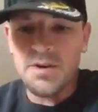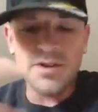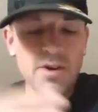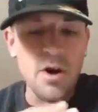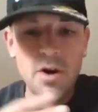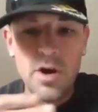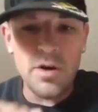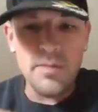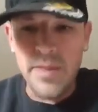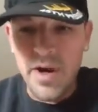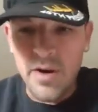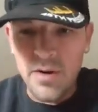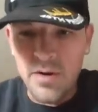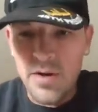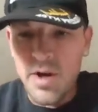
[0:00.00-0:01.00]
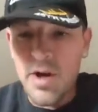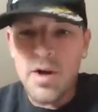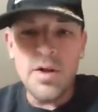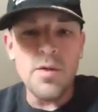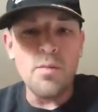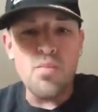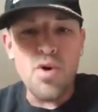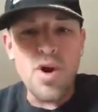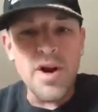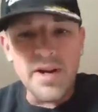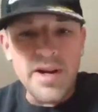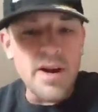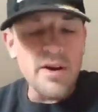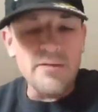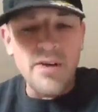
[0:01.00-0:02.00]
I'm not talking about the
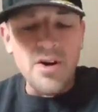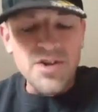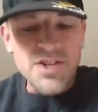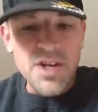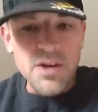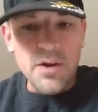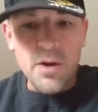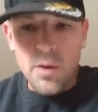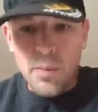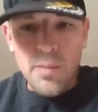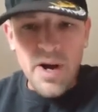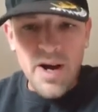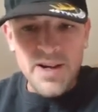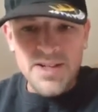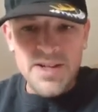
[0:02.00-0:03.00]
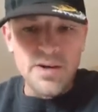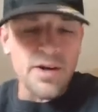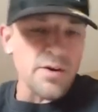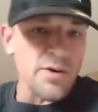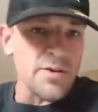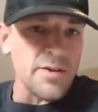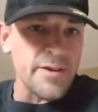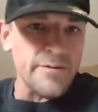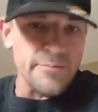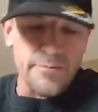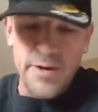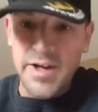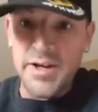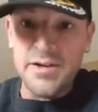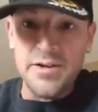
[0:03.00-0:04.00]
breakdown of our cellular bonds that are going to
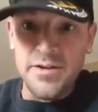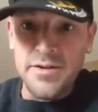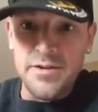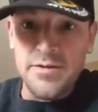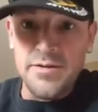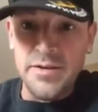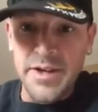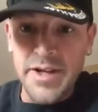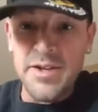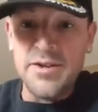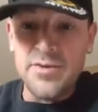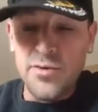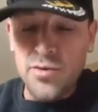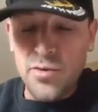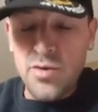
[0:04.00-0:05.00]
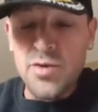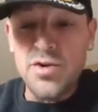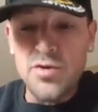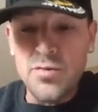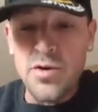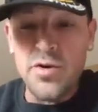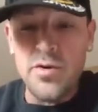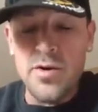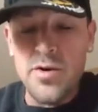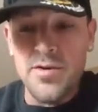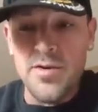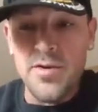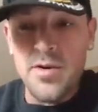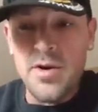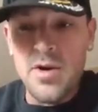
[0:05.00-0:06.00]
lead to tumor
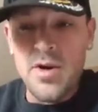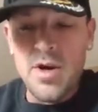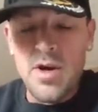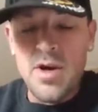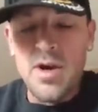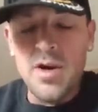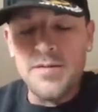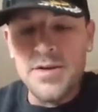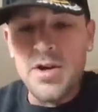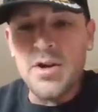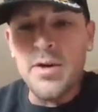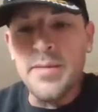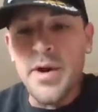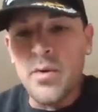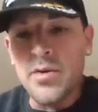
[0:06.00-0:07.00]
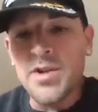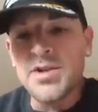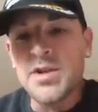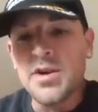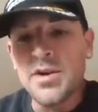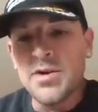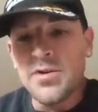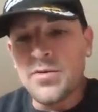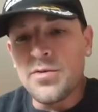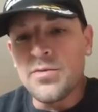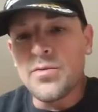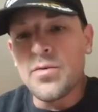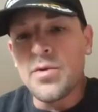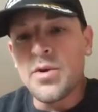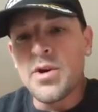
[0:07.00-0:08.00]
growth. I'm talking about what it's going to
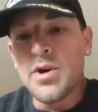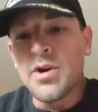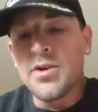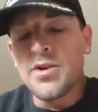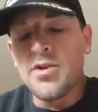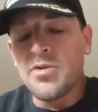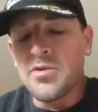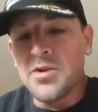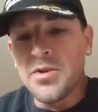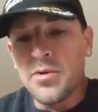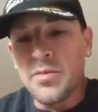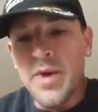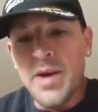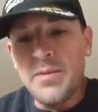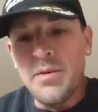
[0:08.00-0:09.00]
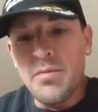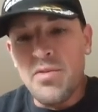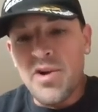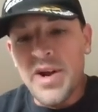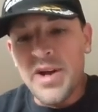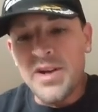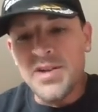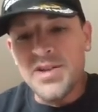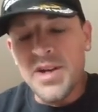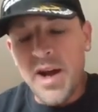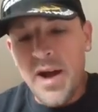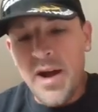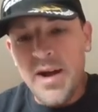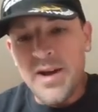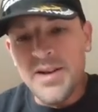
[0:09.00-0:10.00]
do to the little baby brains
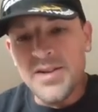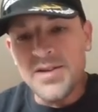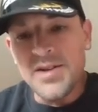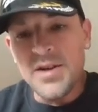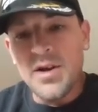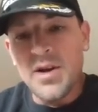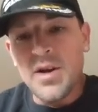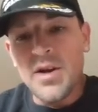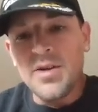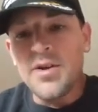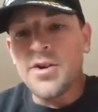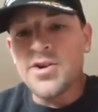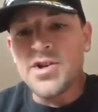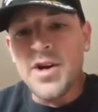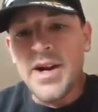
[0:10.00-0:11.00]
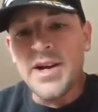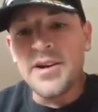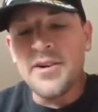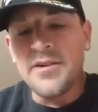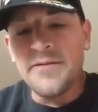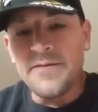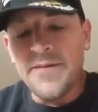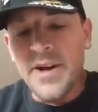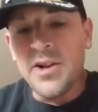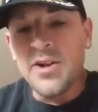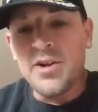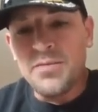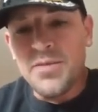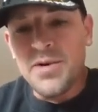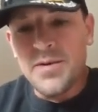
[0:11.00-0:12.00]
and eyes that are trying to
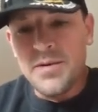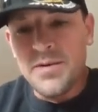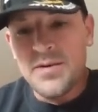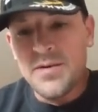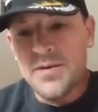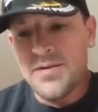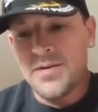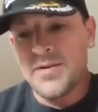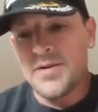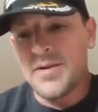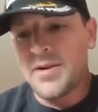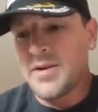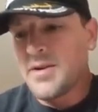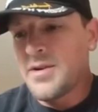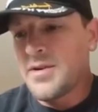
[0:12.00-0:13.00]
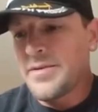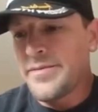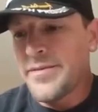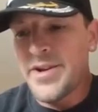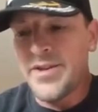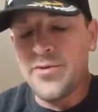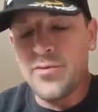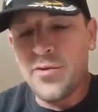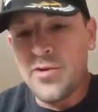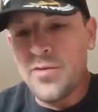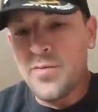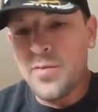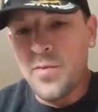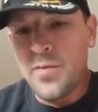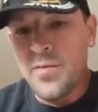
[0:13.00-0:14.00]
develop in the
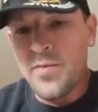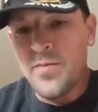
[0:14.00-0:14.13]
womb.